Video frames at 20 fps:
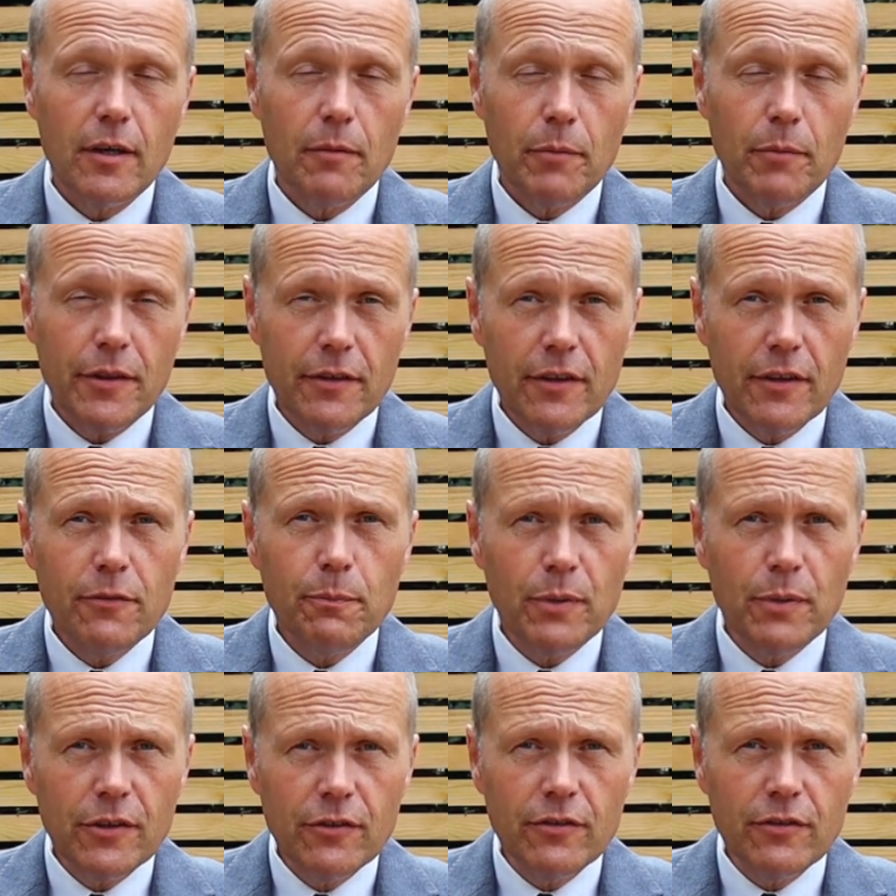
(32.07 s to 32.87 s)
but this
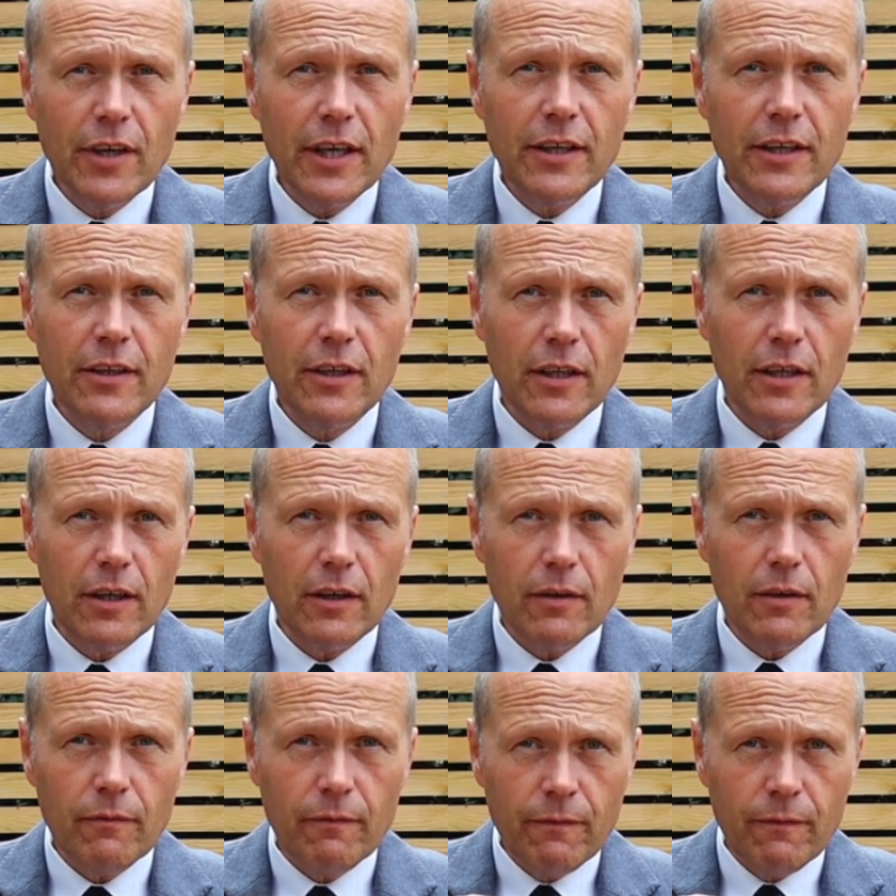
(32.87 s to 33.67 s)
particular
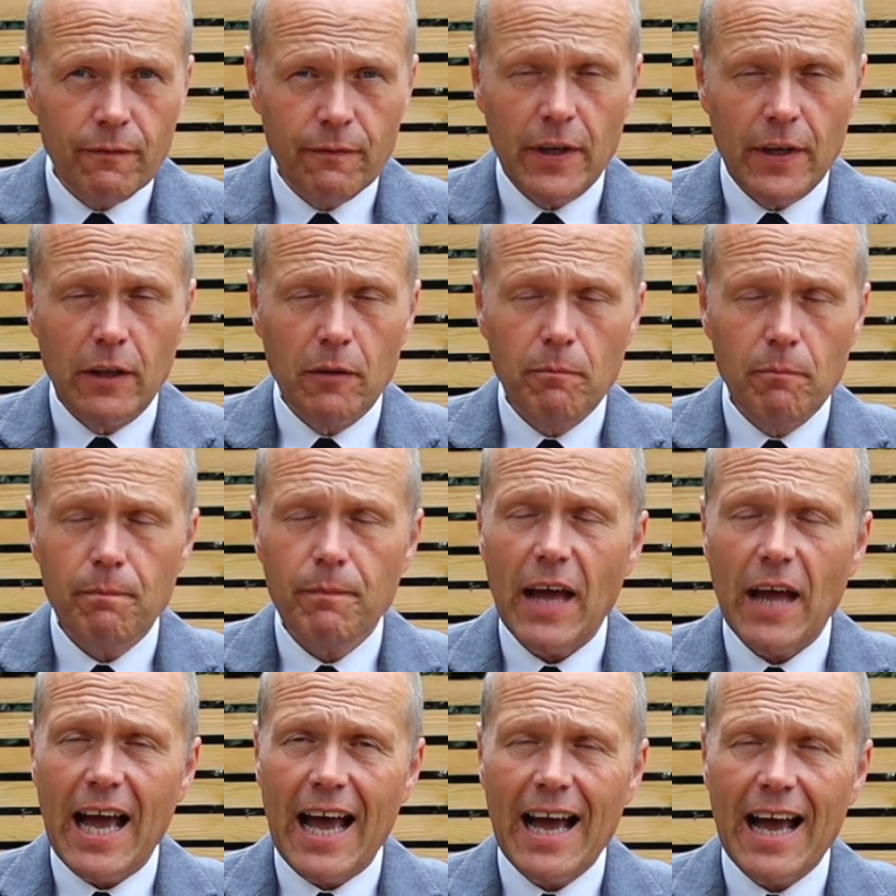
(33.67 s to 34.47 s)
film
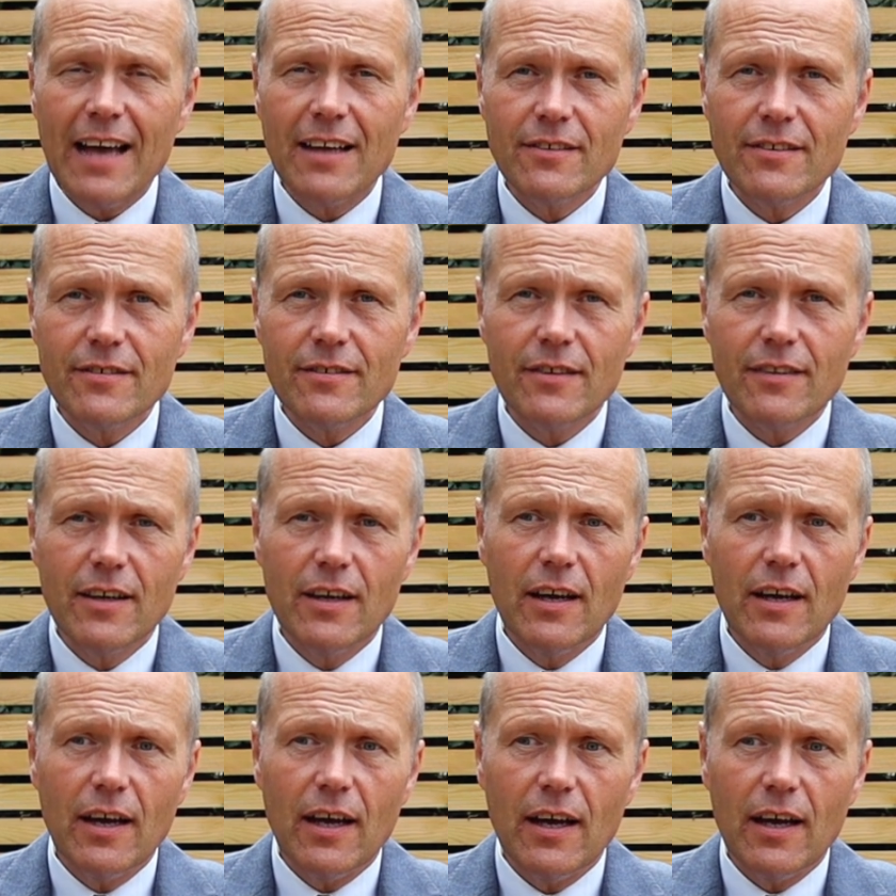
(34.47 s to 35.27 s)
has
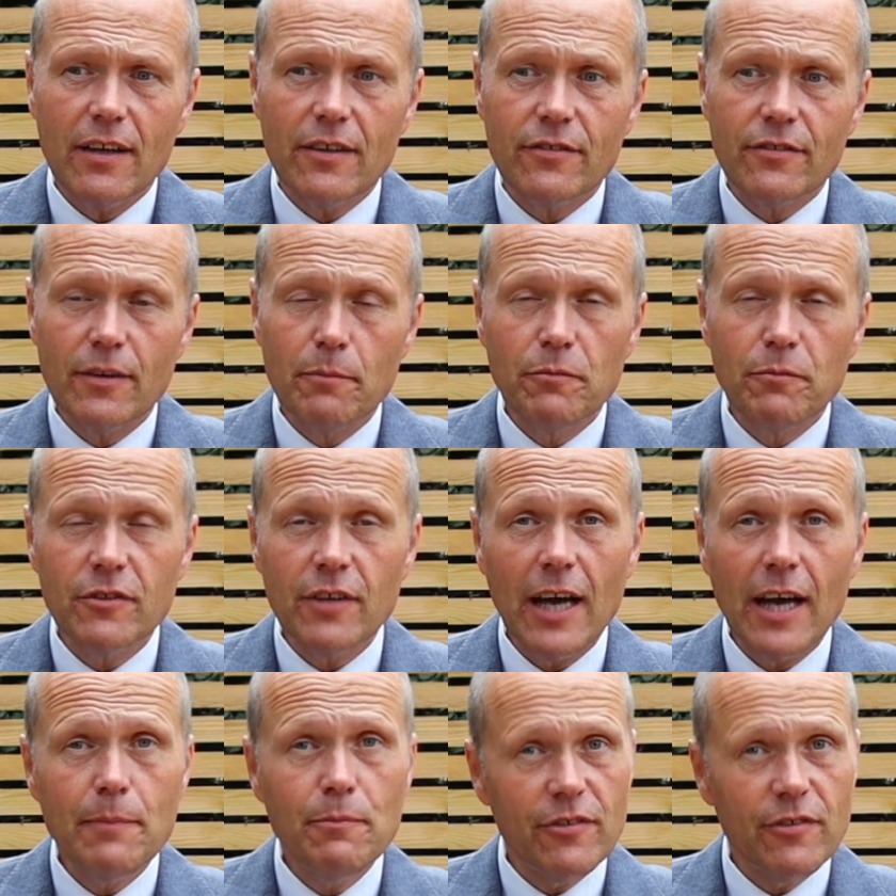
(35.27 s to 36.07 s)
uh, some
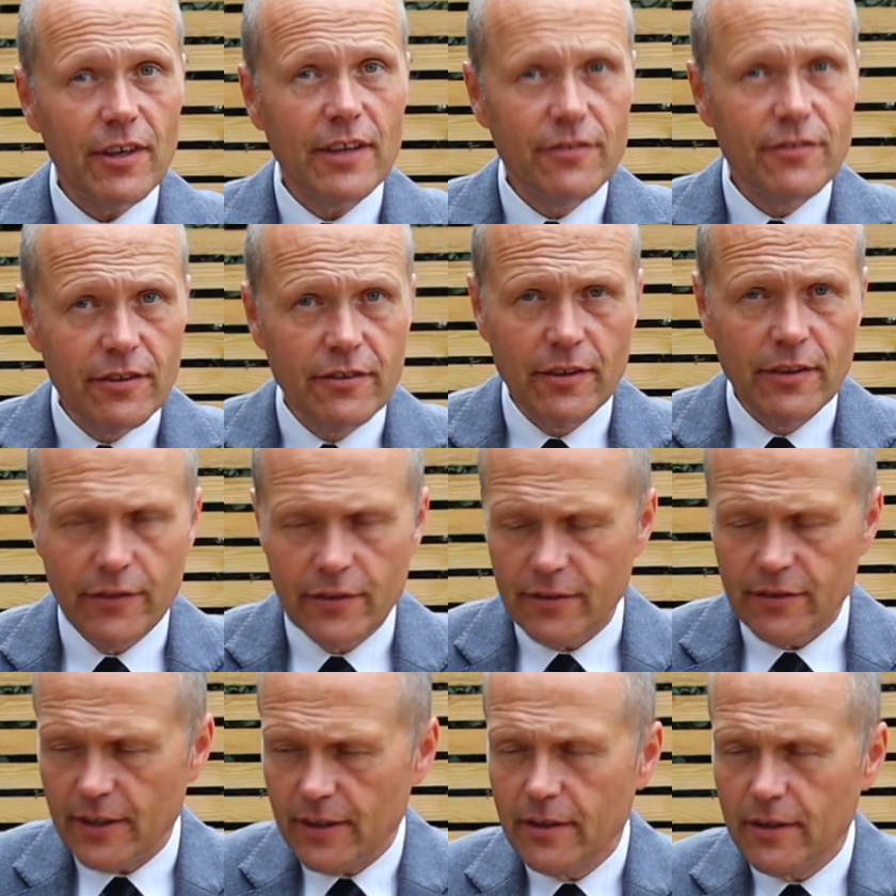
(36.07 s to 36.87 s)
time
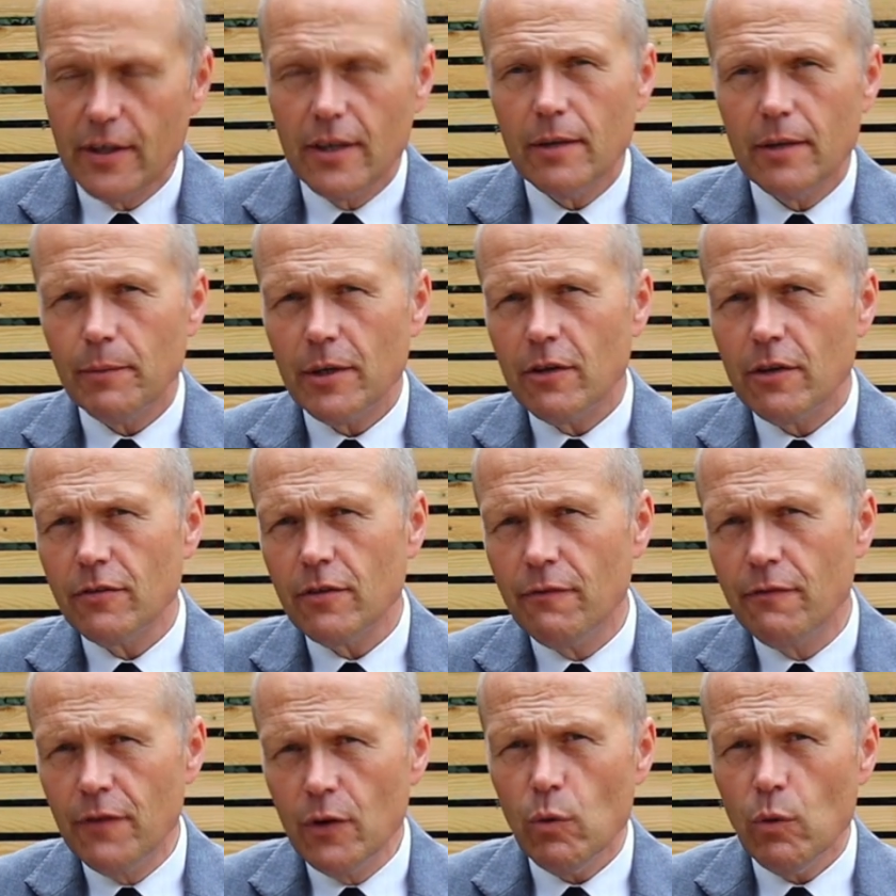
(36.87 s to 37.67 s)
sensitivity because
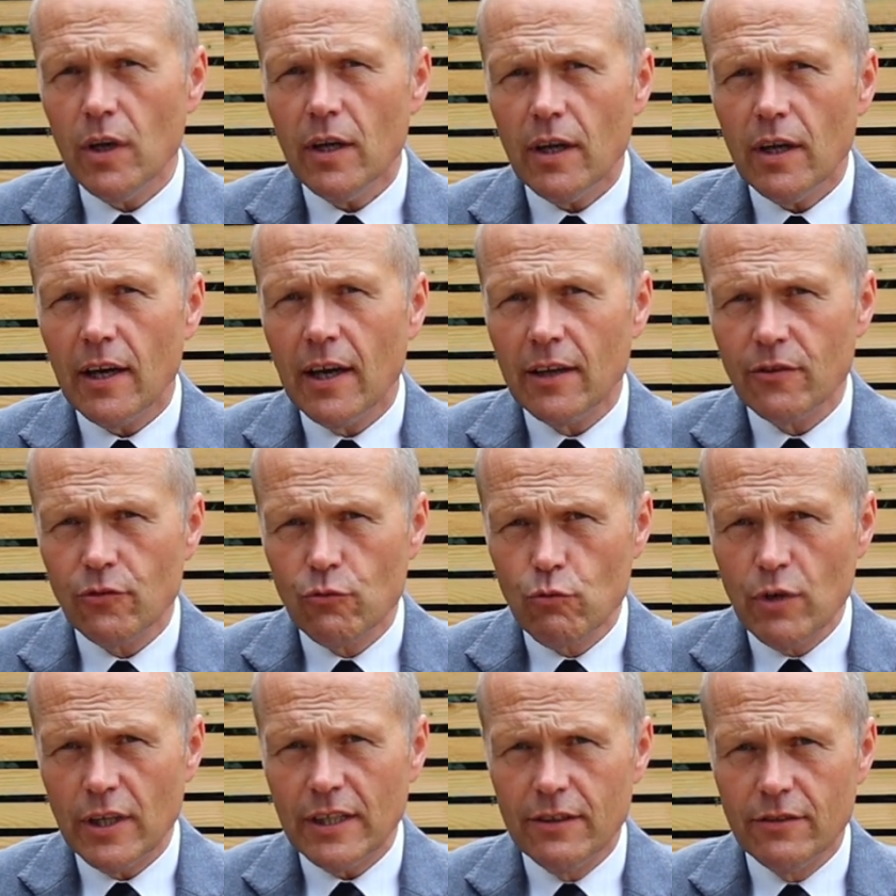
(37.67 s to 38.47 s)
a viewer has
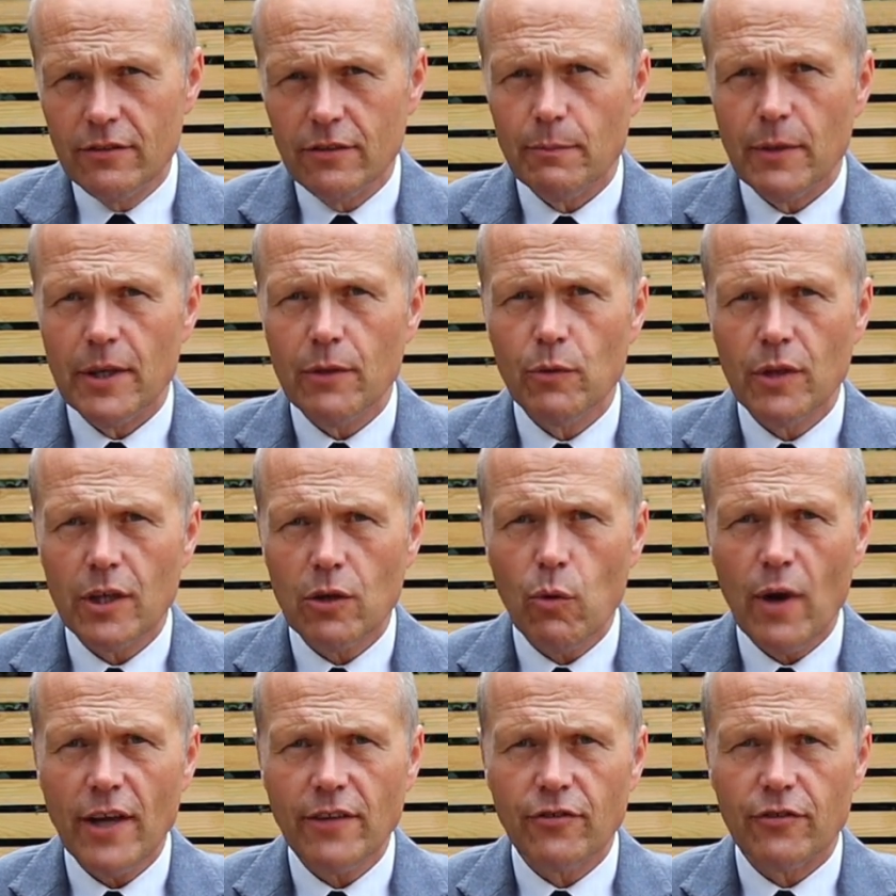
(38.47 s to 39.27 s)
written to me with
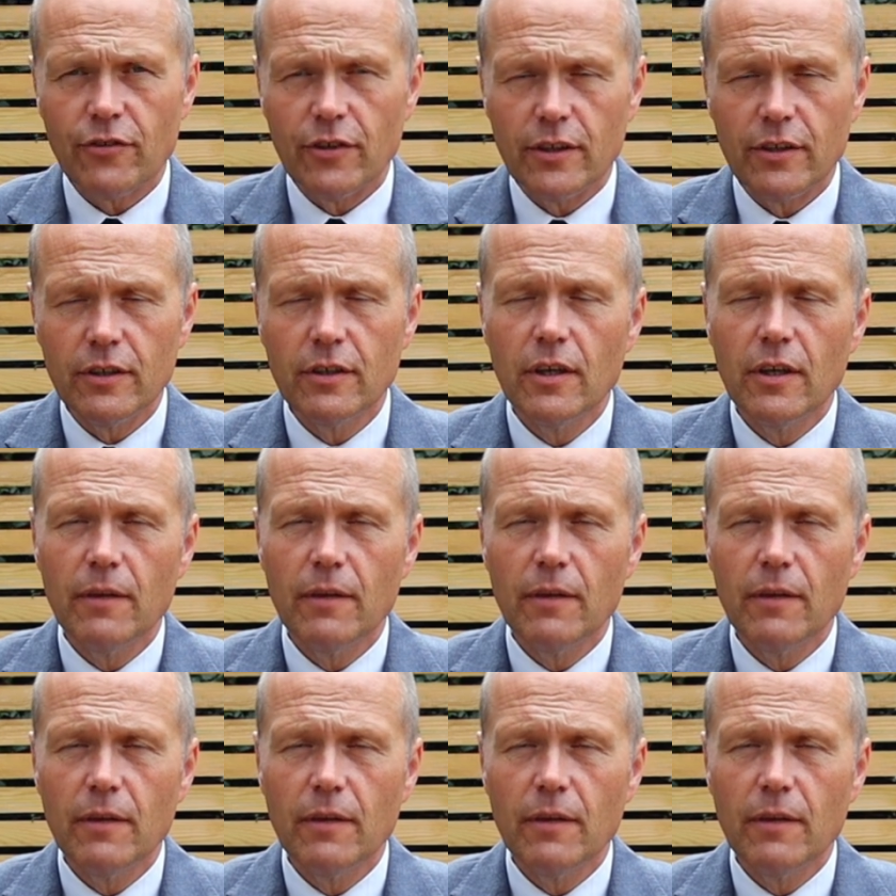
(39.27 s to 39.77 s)
a question